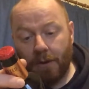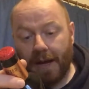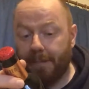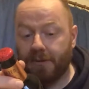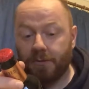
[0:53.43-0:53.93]
our
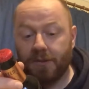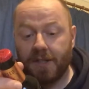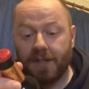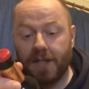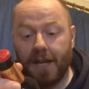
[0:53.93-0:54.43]
capital
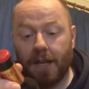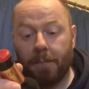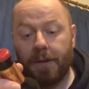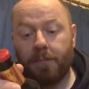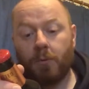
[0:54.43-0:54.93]
city and the
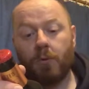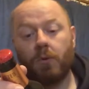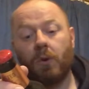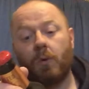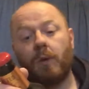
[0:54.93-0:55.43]
people who
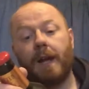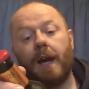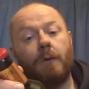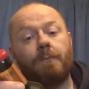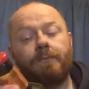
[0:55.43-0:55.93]
call it
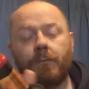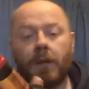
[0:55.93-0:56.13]
home.